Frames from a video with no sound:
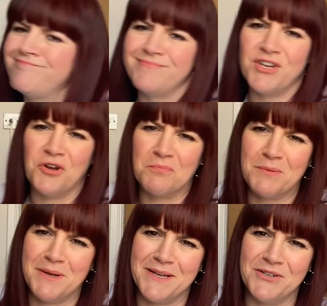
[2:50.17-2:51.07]
Not
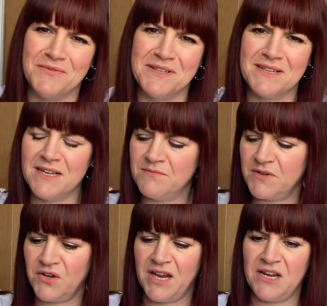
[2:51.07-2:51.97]
prepared, obviously.
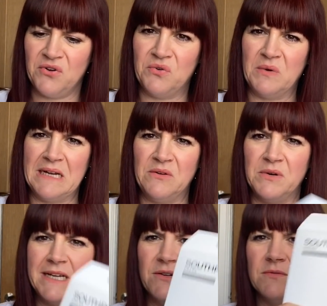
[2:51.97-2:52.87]
I'll get it all out
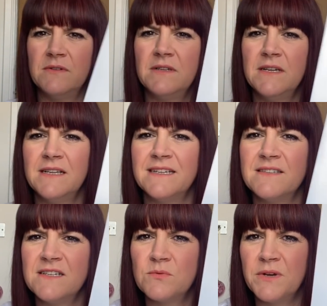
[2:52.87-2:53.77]
now. That's
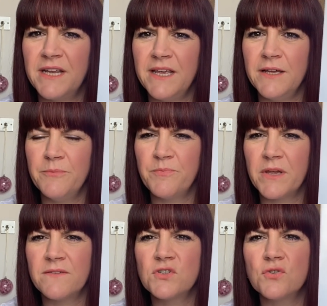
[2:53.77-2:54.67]
this one here
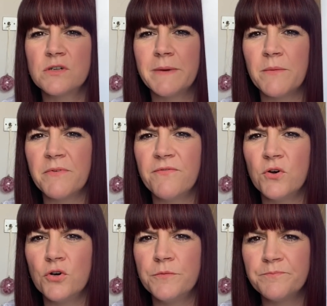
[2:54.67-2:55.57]
I've talked about
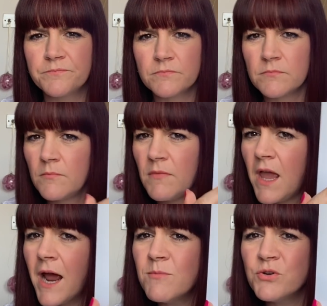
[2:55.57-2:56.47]
before.
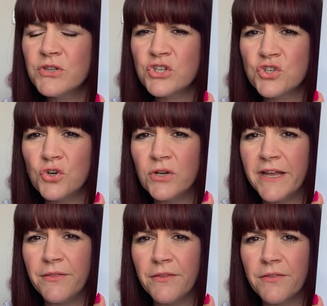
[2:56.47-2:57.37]
I'm doing the short
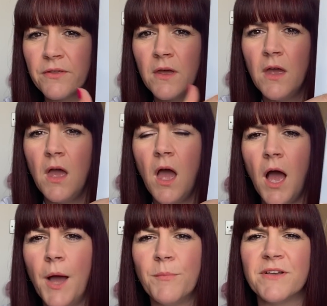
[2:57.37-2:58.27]
length
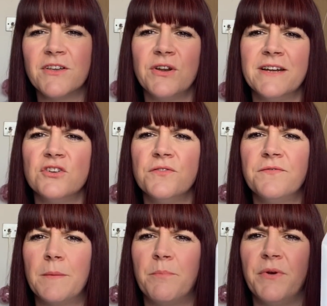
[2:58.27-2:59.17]
because I only had enough
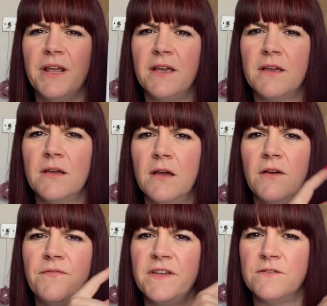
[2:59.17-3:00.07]
fabric
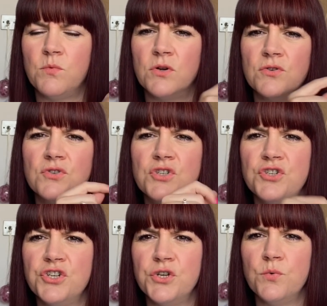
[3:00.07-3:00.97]
of this one to
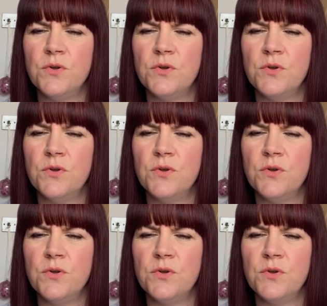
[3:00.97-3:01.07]
do